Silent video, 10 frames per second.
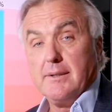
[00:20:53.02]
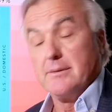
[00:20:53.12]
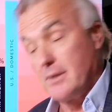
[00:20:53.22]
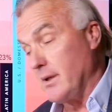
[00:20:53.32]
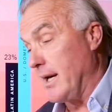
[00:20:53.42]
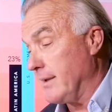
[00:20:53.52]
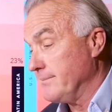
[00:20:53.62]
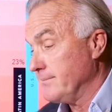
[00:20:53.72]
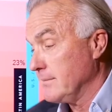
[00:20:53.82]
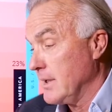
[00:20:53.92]
So yeah,
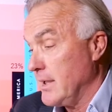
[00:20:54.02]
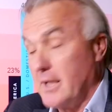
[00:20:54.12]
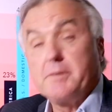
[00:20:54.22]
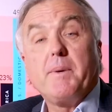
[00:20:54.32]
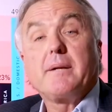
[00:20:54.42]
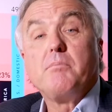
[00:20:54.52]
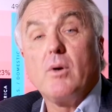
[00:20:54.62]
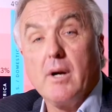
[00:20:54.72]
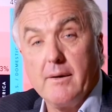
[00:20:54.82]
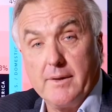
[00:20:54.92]
expect
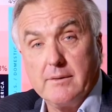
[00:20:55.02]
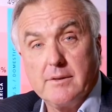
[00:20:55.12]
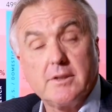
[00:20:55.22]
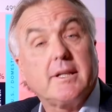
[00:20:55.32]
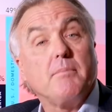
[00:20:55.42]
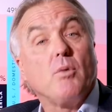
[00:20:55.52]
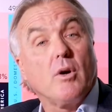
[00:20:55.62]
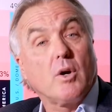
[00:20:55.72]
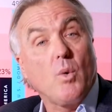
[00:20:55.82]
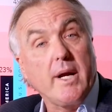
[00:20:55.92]
more of it. Just get more
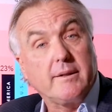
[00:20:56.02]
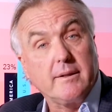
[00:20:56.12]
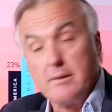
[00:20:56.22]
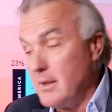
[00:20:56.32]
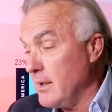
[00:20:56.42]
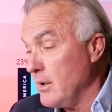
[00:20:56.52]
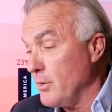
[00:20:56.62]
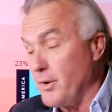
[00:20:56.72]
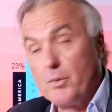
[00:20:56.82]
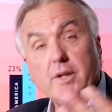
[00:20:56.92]
acquainted
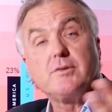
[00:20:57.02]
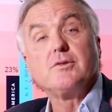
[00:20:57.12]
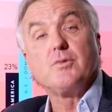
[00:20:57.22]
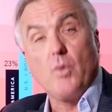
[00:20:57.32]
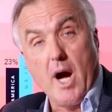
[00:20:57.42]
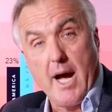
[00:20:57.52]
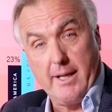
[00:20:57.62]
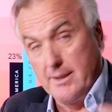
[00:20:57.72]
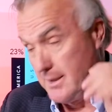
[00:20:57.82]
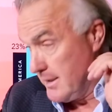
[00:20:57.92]
with the reasons why.
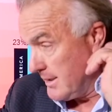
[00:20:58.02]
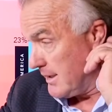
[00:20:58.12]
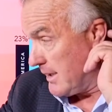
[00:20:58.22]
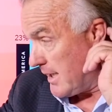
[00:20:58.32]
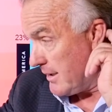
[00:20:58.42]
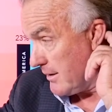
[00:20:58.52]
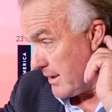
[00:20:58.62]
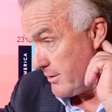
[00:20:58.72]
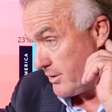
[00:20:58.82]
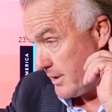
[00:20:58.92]
And you'll
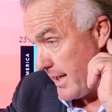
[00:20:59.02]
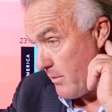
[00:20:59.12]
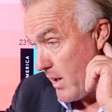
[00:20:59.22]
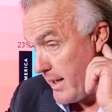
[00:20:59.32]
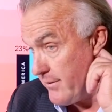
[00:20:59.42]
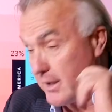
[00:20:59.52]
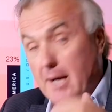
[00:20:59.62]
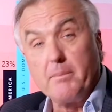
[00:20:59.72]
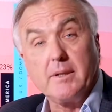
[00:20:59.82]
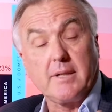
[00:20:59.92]
understand why even
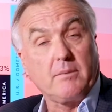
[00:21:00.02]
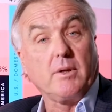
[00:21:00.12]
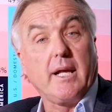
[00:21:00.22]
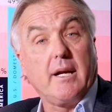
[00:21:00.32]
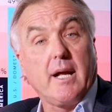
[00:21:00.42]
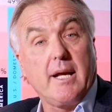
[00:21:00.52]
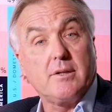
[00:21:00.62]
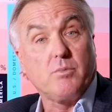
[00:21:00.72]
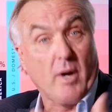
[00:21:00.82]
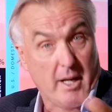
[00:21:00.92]
companies like
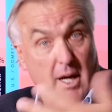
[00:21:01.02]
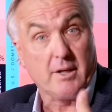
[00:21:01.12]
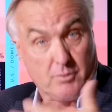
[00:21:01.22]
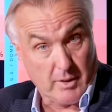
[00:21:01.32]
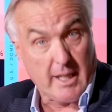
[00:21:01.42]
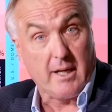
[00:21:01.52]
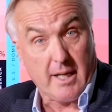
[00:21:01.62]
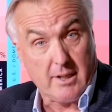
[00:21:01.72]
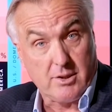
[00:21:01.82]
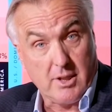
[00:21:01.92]
RelatedISG,
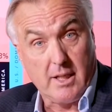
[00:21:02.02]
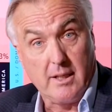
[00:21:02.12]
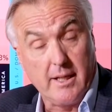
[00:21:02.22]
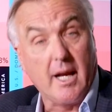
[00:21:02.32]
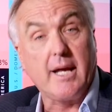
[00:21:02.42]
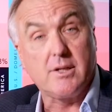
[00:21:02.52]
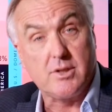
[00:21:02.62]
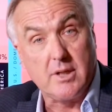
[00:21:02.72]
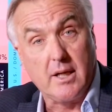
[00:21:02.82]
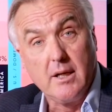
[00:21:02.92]
and
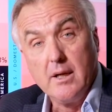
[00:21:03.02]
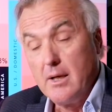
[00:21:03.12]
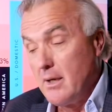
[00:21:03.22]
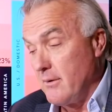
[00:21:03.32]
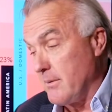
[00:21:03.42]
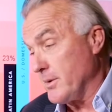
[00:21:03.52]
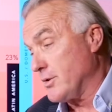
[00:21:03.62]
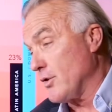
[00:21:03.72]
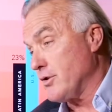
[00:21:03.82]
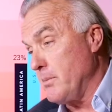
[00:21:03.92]
ISG, from a
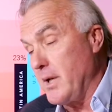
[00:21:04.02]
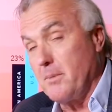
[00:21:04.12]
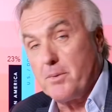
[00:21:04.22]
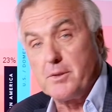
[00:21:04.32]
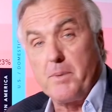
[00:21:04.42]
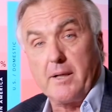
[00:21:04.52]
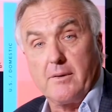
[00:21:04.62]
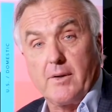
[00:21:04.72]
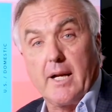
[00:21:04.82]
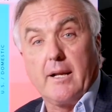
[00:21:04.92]
social media perspective,
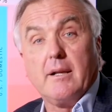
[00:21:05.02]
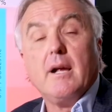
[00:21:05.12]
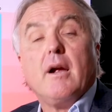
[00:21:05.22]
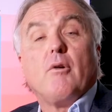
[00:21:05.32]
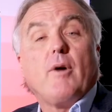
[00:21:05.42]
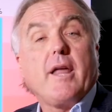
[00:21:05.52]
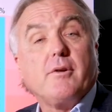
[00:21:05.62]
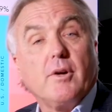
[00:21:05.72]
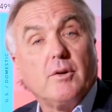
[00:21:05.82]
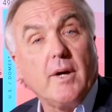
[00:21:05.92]
are getting
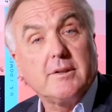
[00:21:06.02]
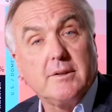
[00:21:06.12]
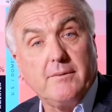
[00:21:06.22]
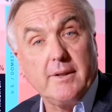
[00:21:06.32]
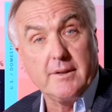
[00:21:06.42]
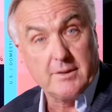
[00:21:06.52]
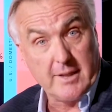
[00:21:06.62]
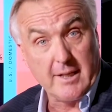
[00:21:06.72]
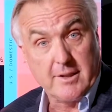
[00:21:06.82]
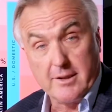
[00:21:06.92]
rather aggressive in the
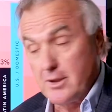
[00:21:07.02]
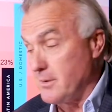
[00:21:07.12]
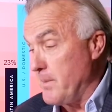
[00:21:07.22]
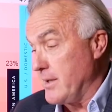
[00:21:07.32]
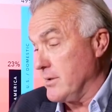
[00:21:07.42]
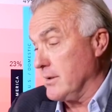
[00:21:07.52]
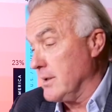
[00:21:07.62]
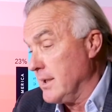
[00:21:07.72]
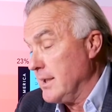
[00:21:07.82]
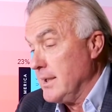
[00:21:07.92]
states I just mentioned,
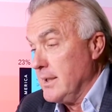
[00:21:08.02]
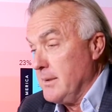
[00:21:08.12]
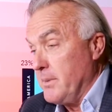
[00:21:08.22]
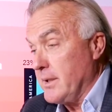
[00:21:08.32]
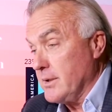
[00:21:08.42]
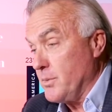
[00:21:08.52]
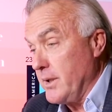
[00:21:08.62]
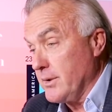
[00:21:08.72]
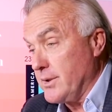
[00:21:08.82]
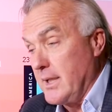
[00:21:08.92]
because we
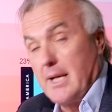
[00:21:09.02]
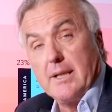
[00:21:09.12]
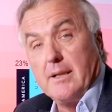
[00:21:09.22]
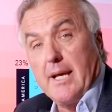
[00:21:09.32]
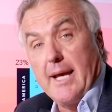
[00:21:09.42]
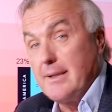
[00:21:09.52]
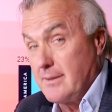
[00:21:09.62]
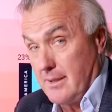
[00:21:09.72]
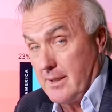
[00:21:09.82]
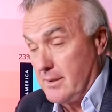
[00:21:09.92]
don't see any end
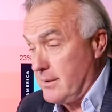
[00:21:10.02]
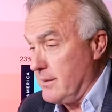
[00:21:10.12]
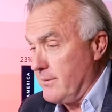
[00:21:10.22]
to this